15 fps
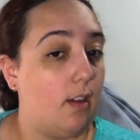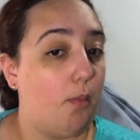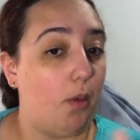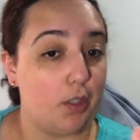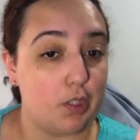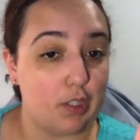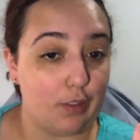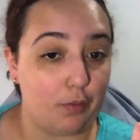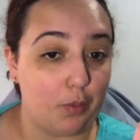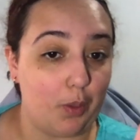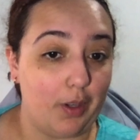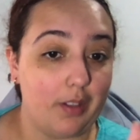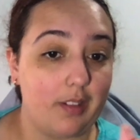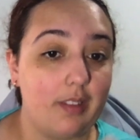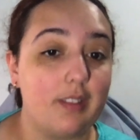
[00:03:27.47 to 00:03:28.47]
Microsoft
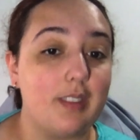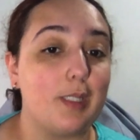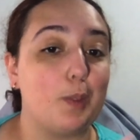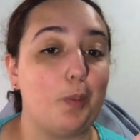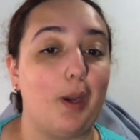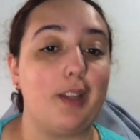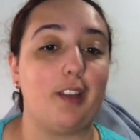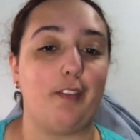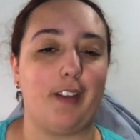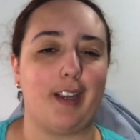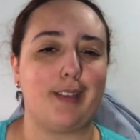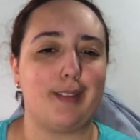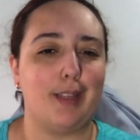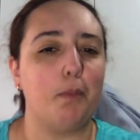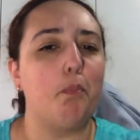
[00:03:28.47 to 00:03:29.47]
Word, despite the
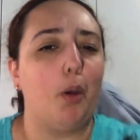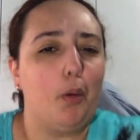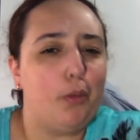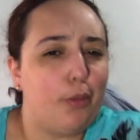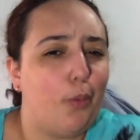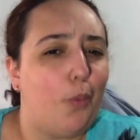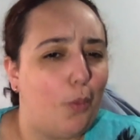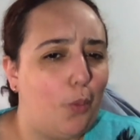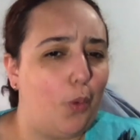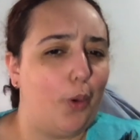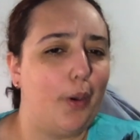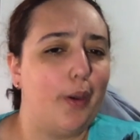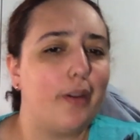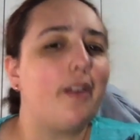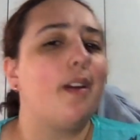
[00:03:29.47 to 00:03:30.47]
fact they're both
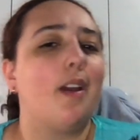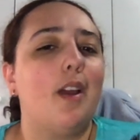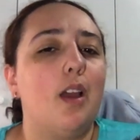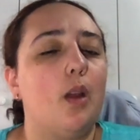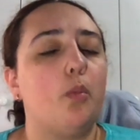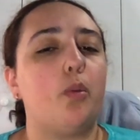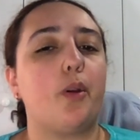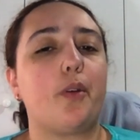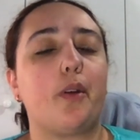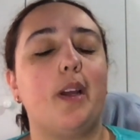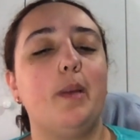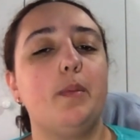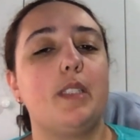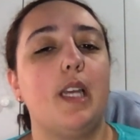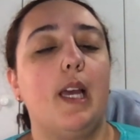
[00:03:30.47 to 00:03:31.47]
Word
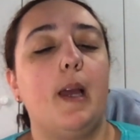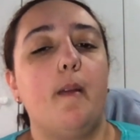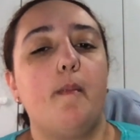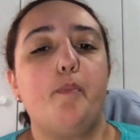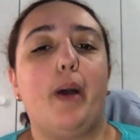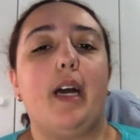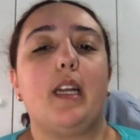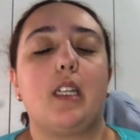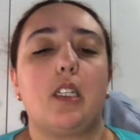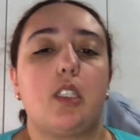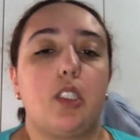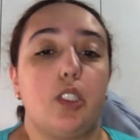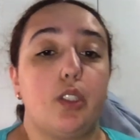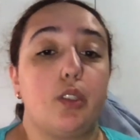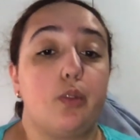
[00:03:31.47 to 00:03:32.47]
programs. But
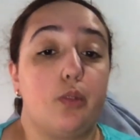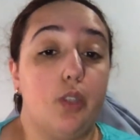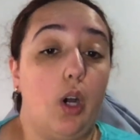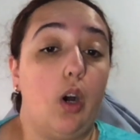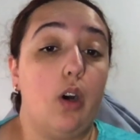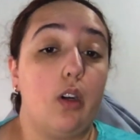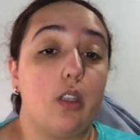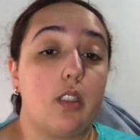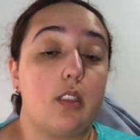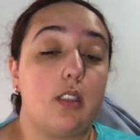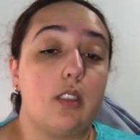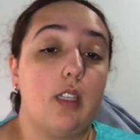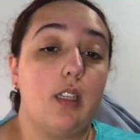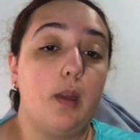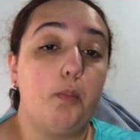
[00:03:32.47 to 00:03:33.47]
Google
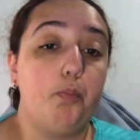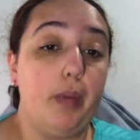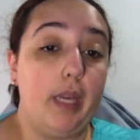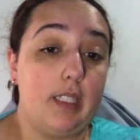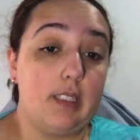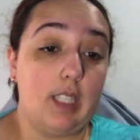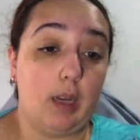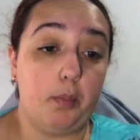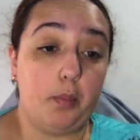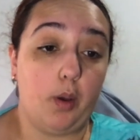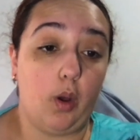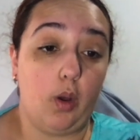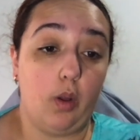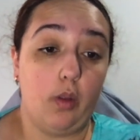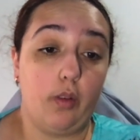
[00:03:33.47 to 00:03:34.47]
Docs picks up
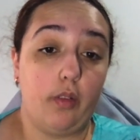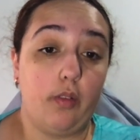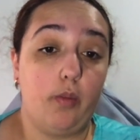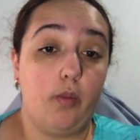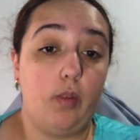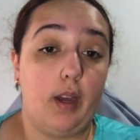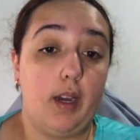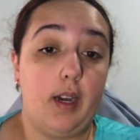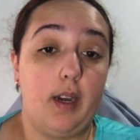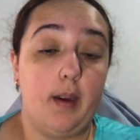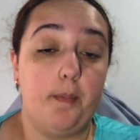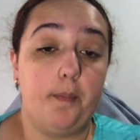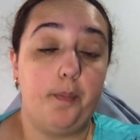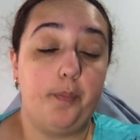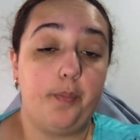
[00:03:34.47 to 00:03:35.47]
on
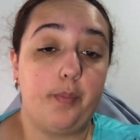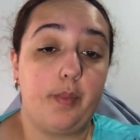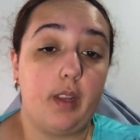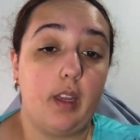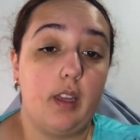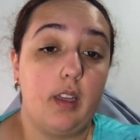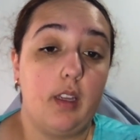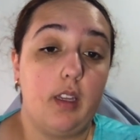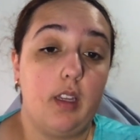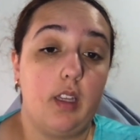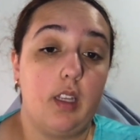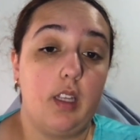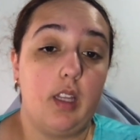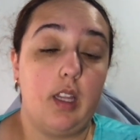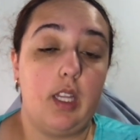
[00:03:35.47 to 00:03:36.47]
the
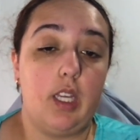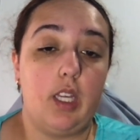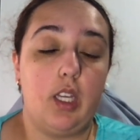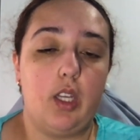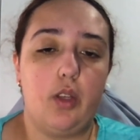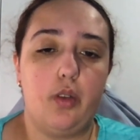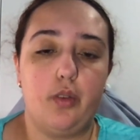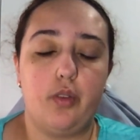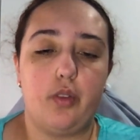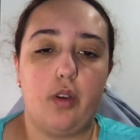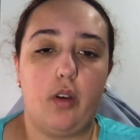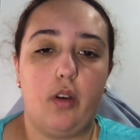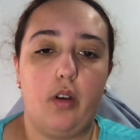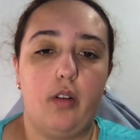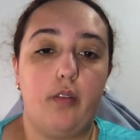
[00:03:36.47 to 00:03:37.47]
use
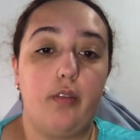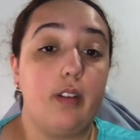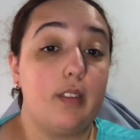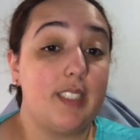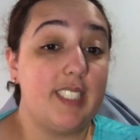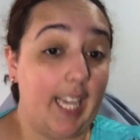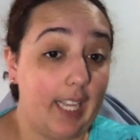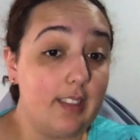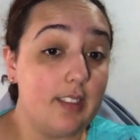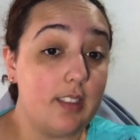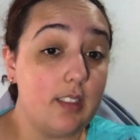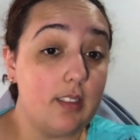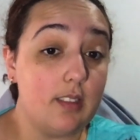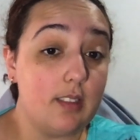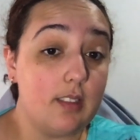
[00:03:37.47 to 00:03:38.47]
of
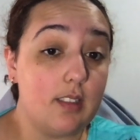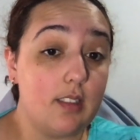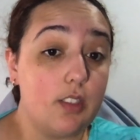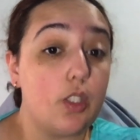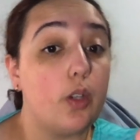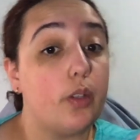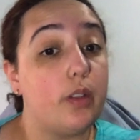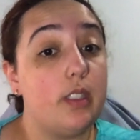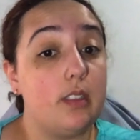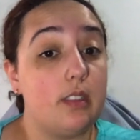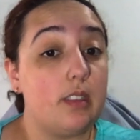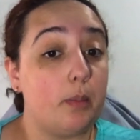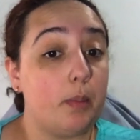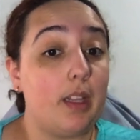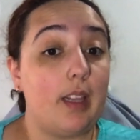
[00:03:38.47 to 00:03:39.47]
tenses. So this is
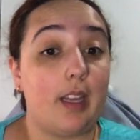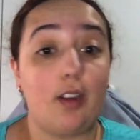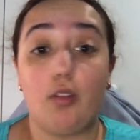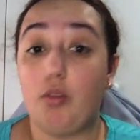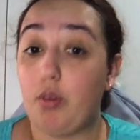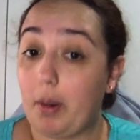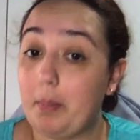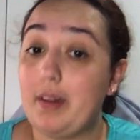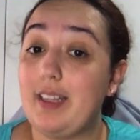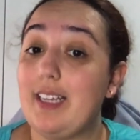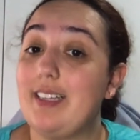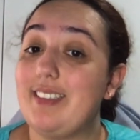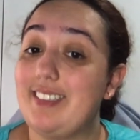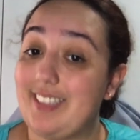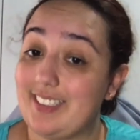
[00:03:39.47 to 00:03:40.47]
something that
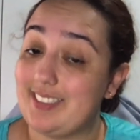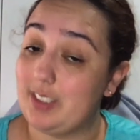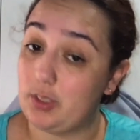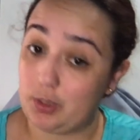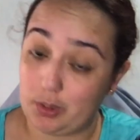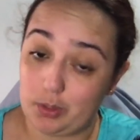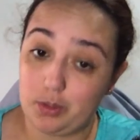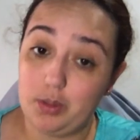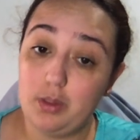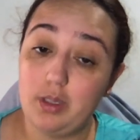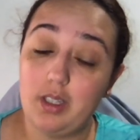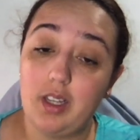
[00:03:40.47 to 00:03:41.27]
Grammarly doesn't do.